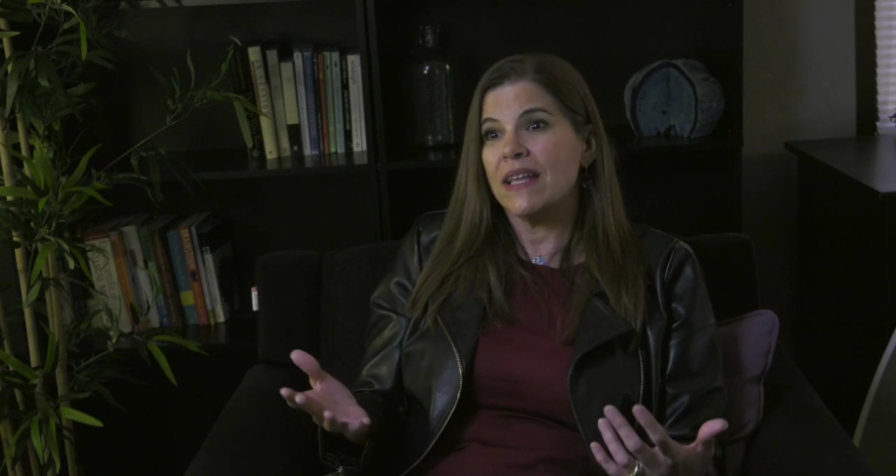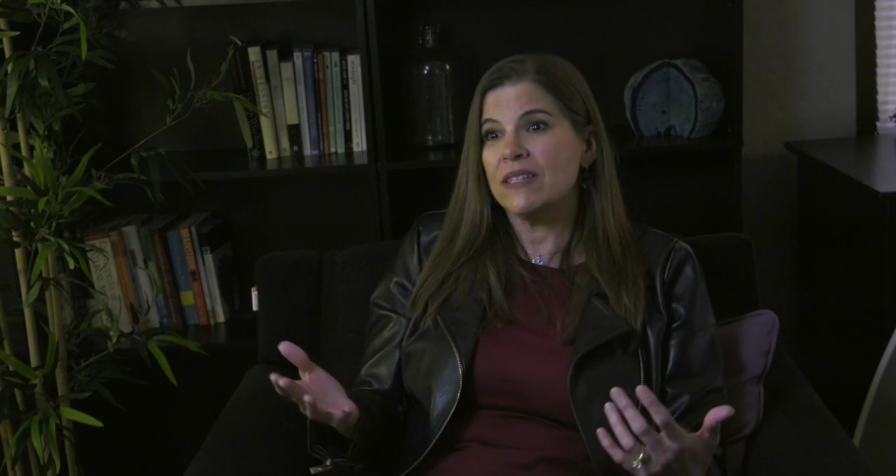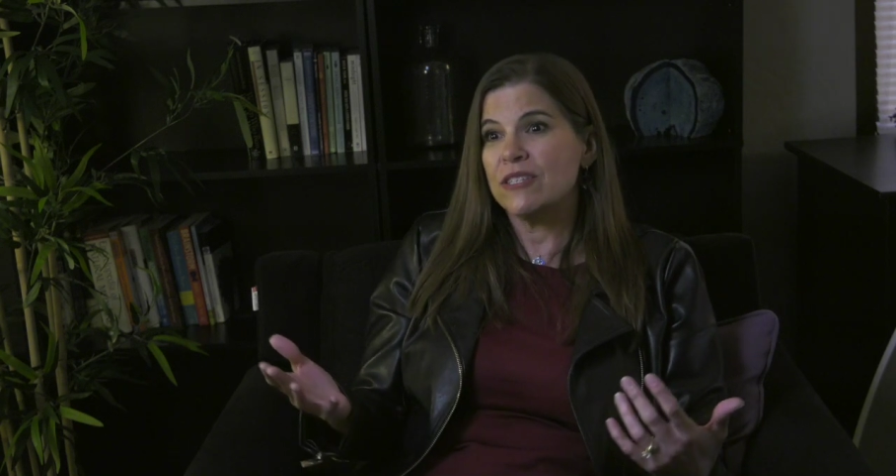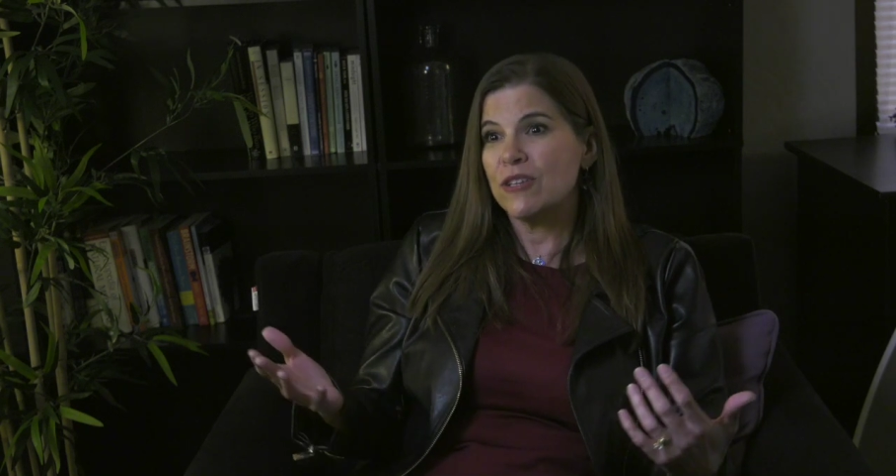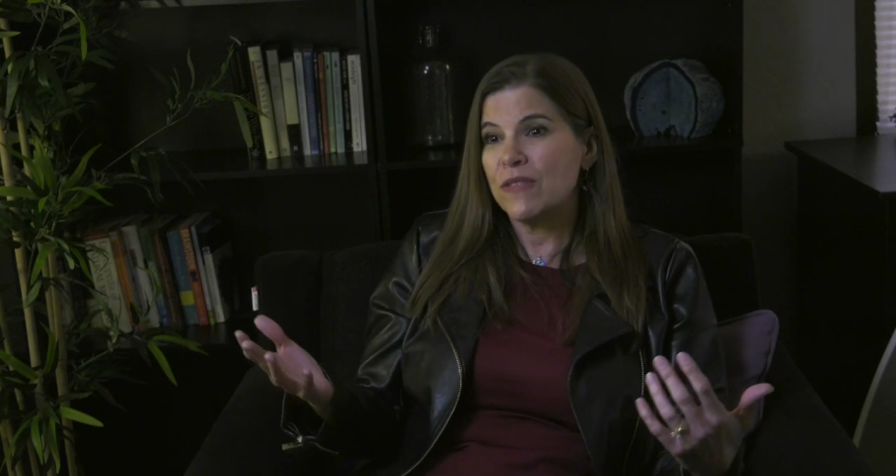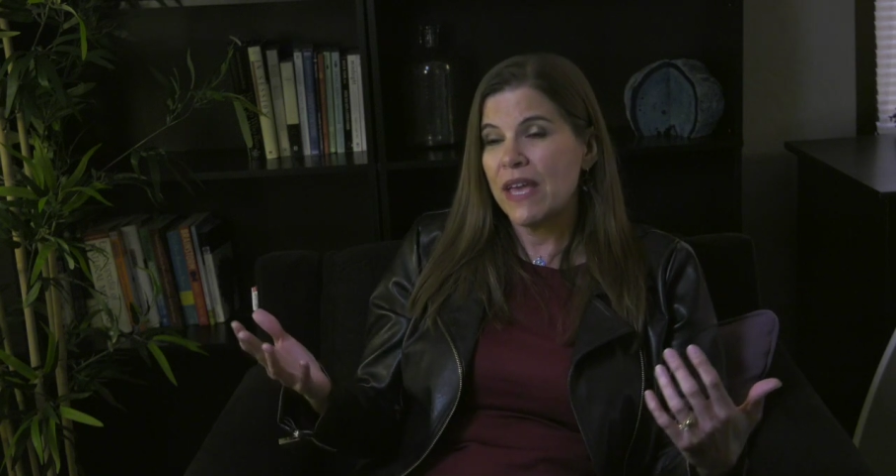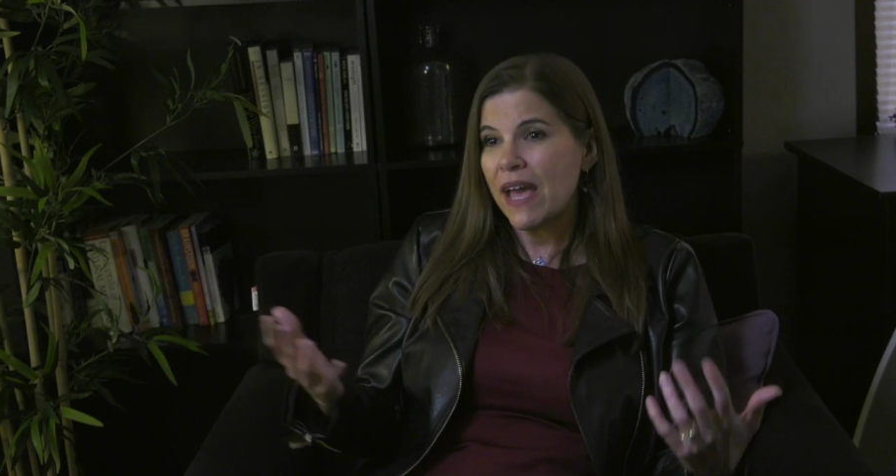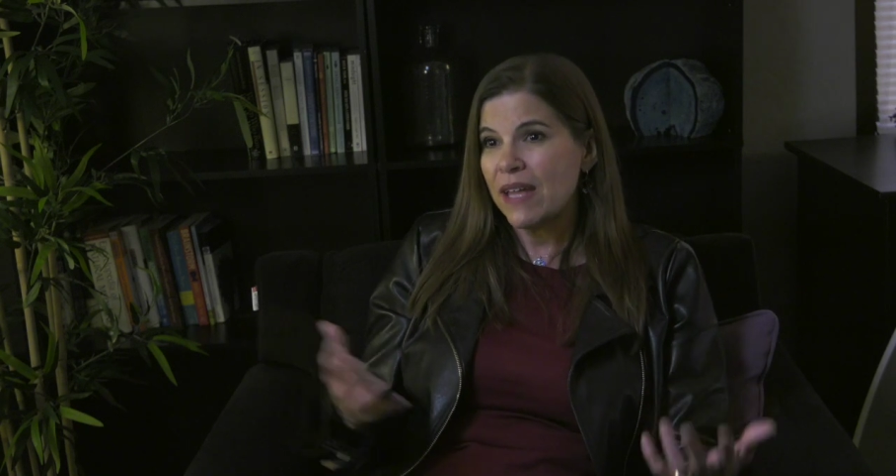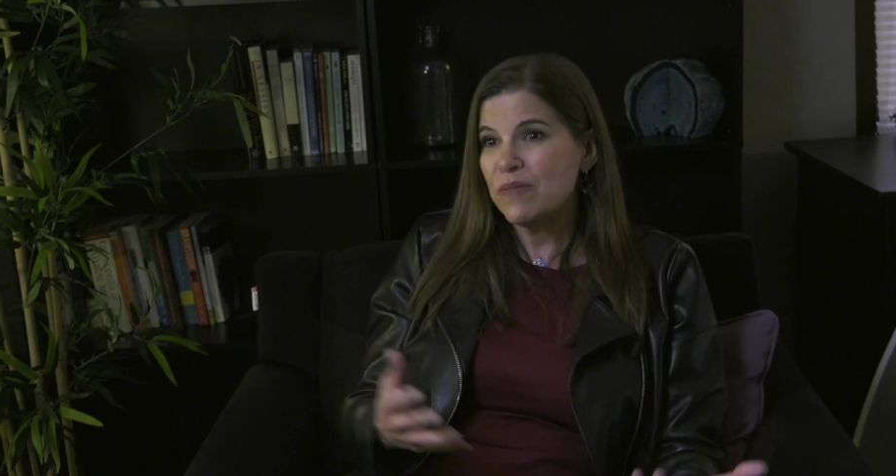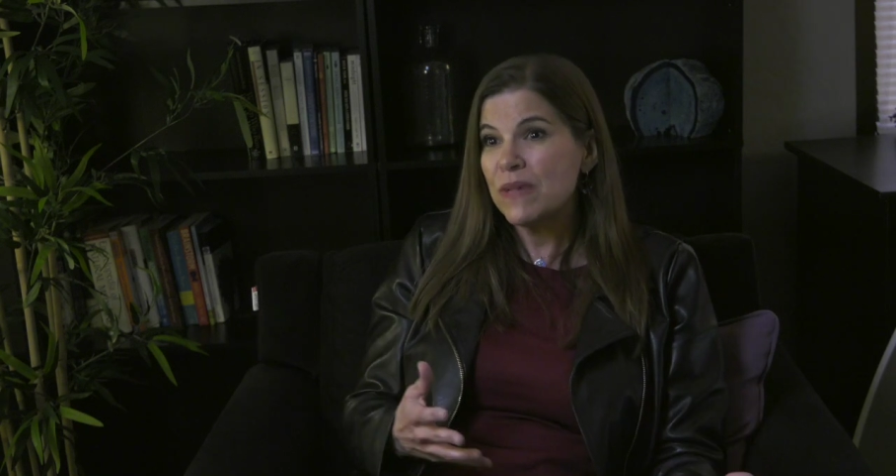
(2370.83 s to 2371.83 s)
And so they
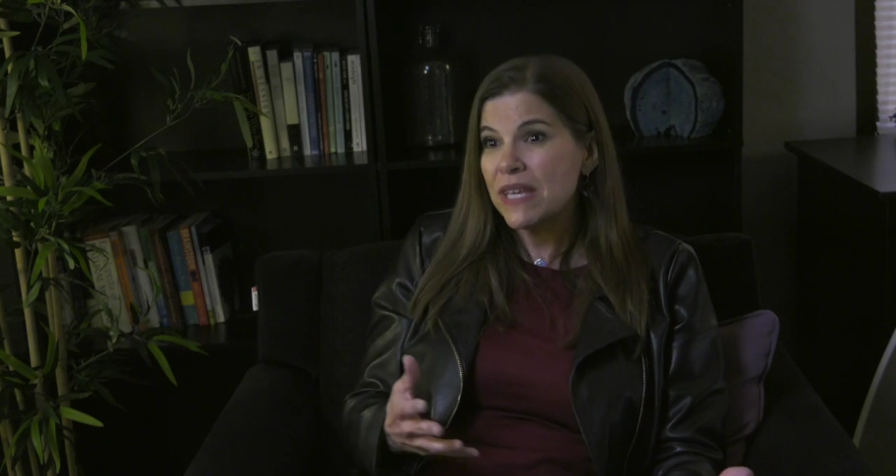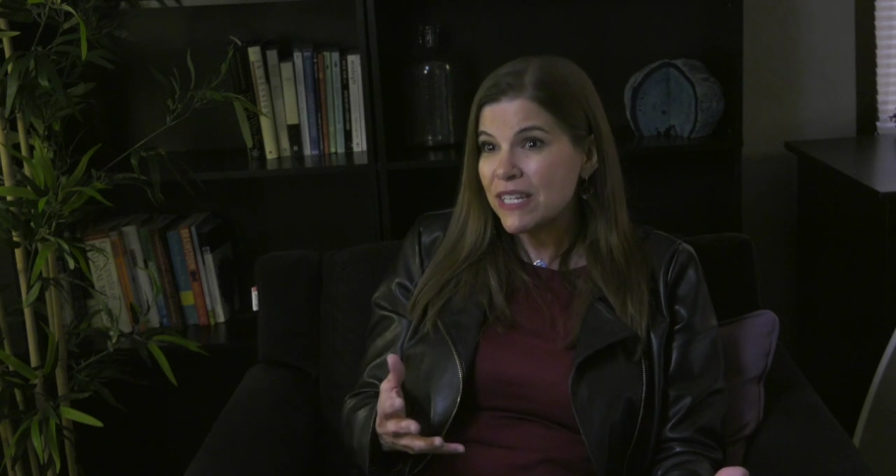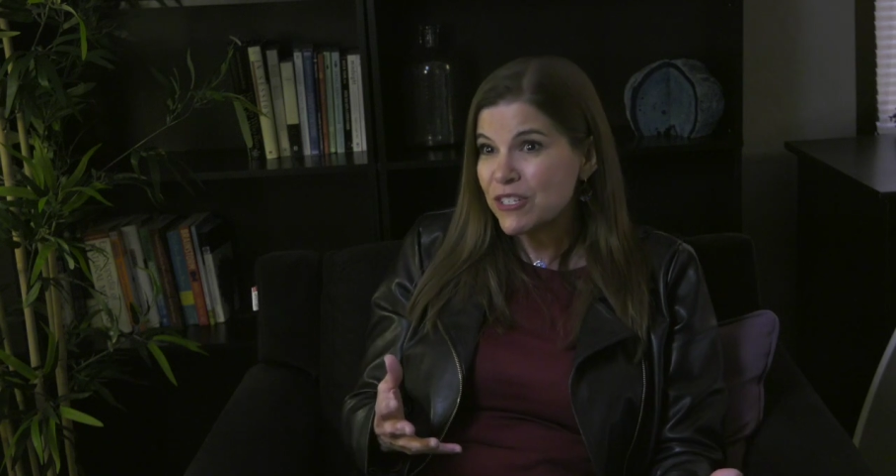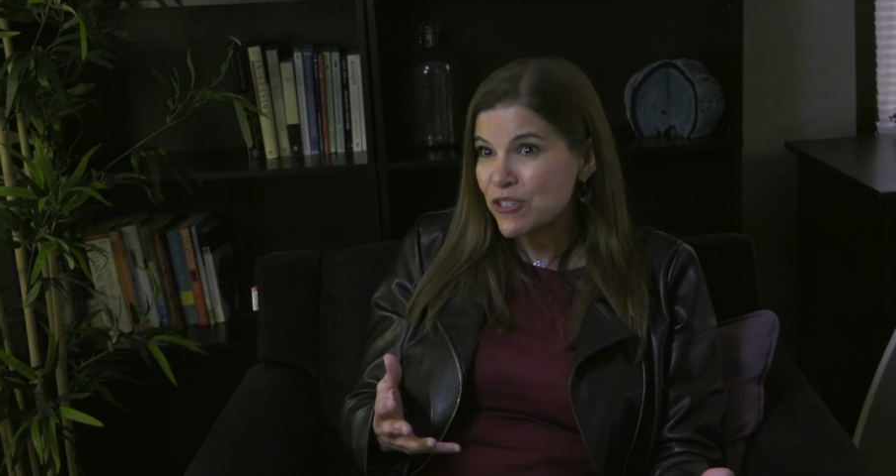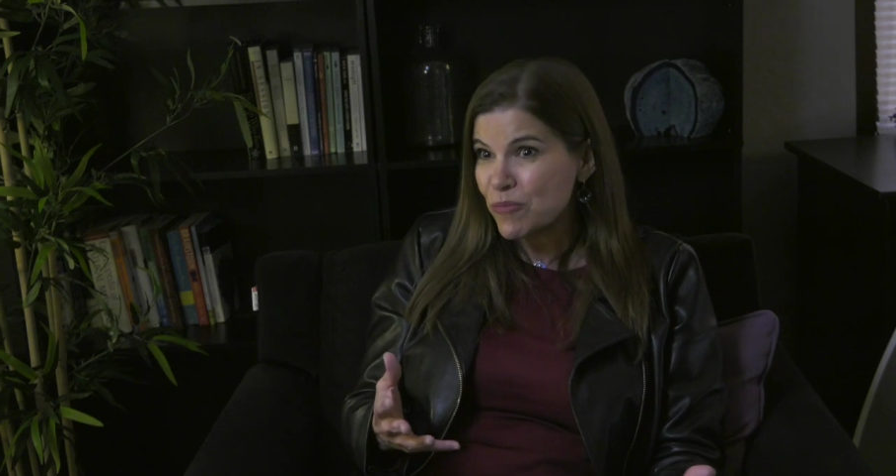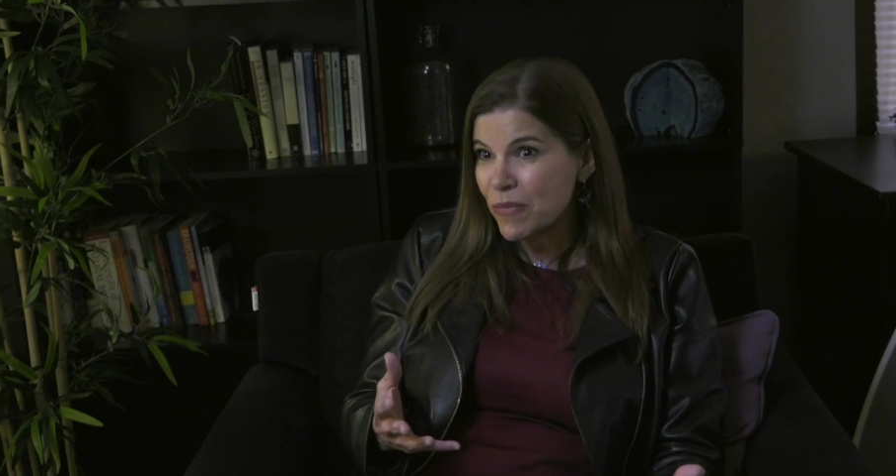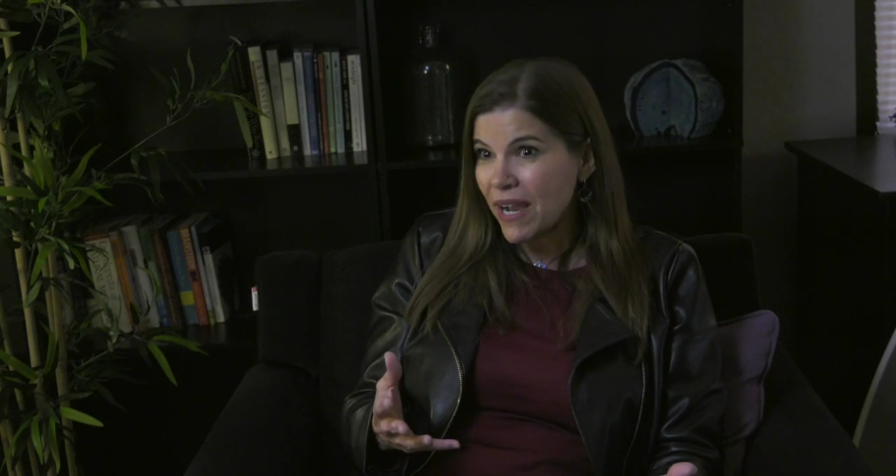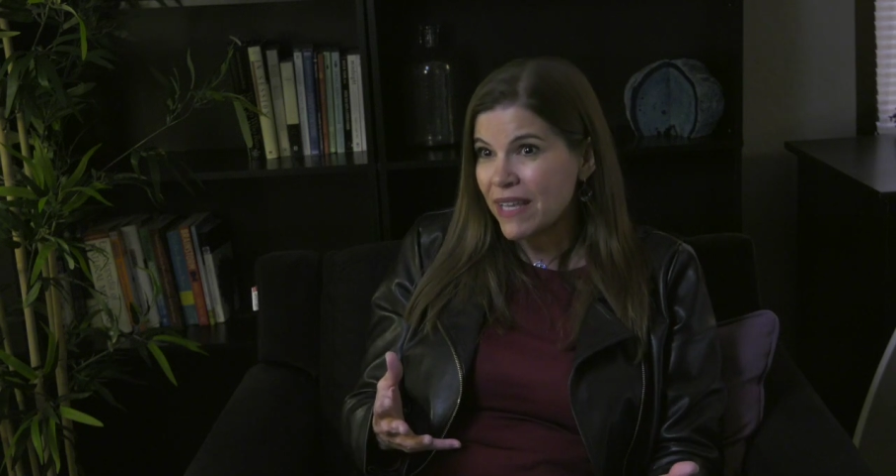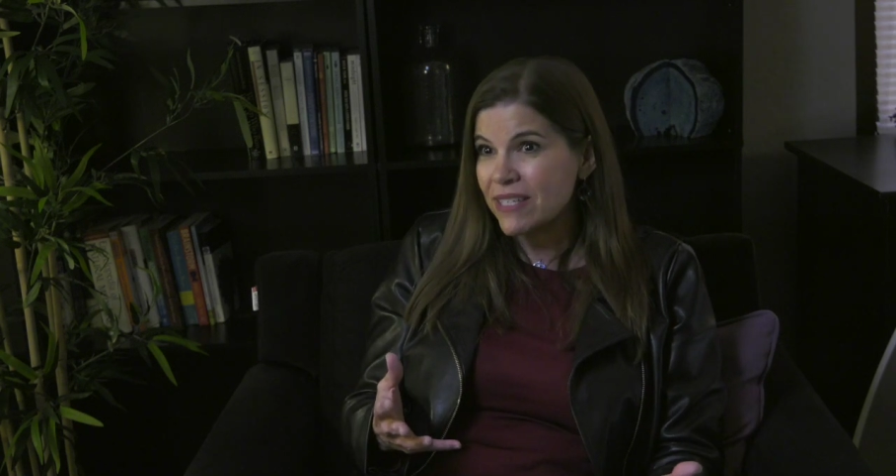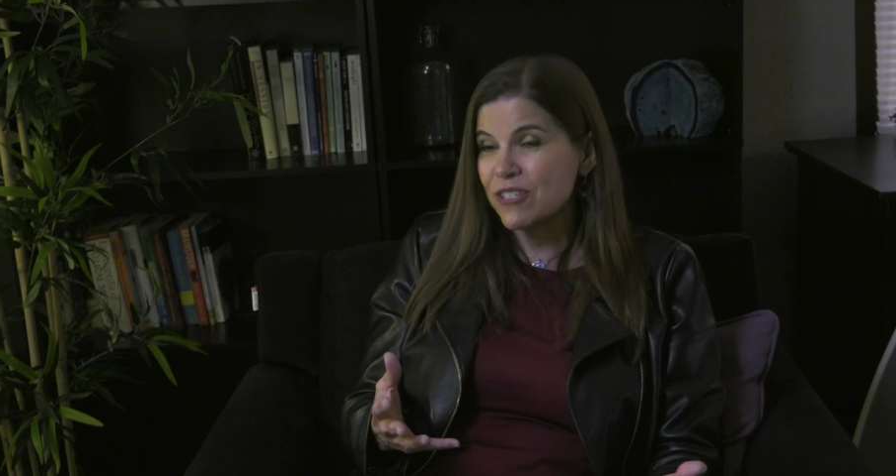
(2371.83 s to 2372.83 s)
had me do
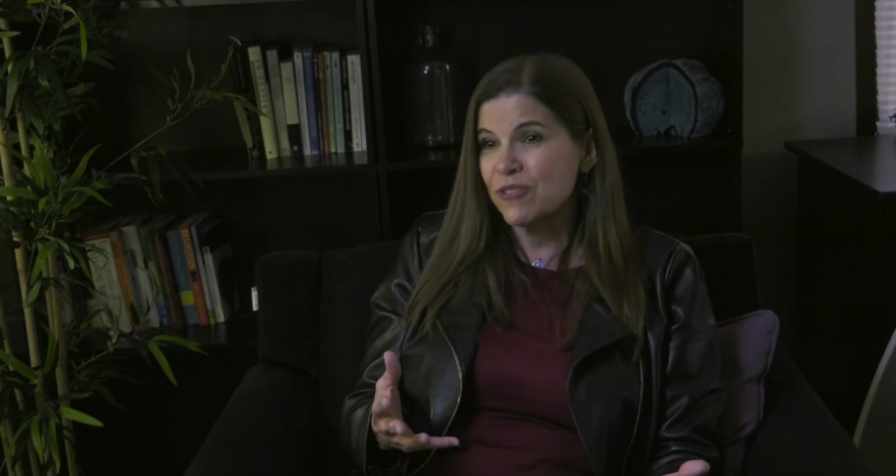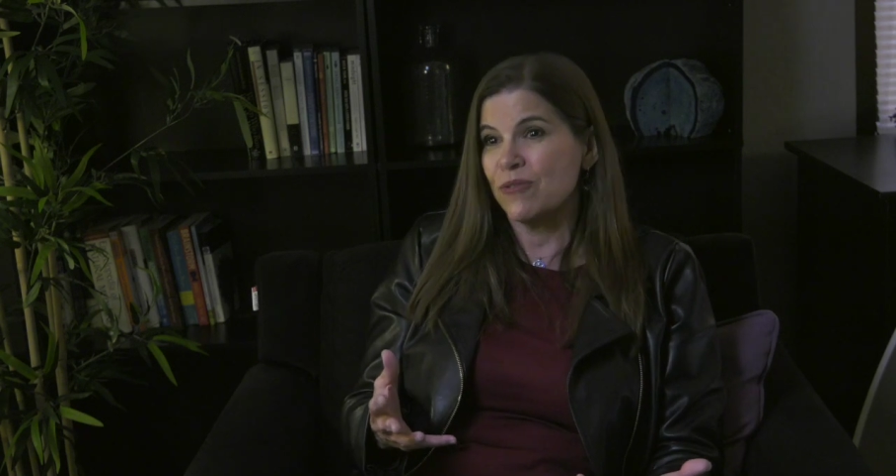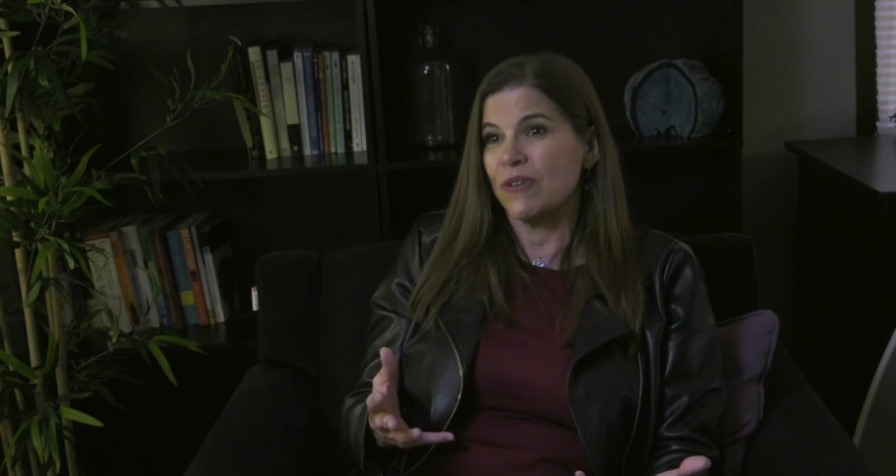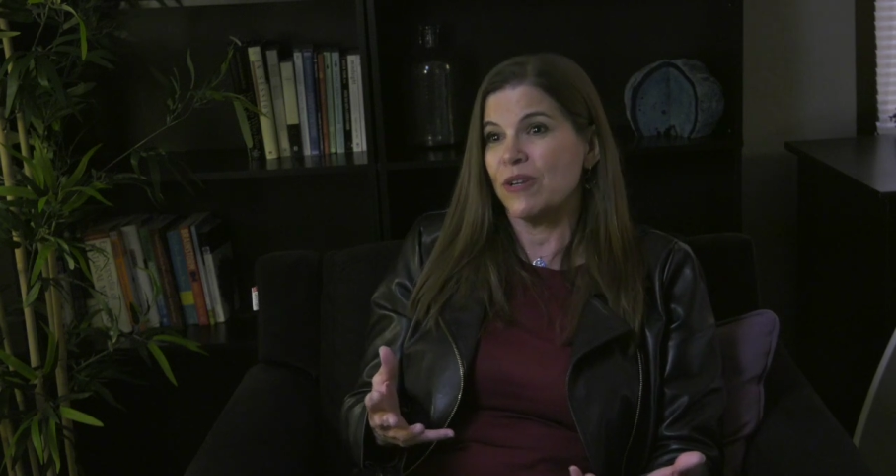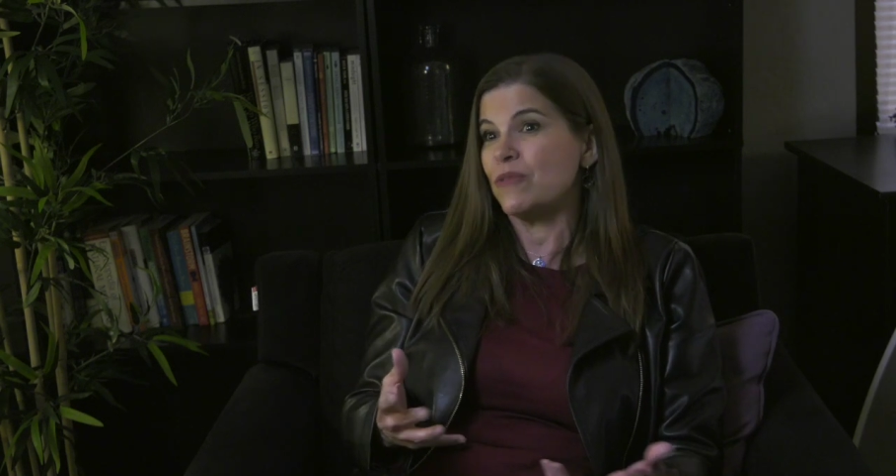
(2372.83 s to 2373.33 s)
my story,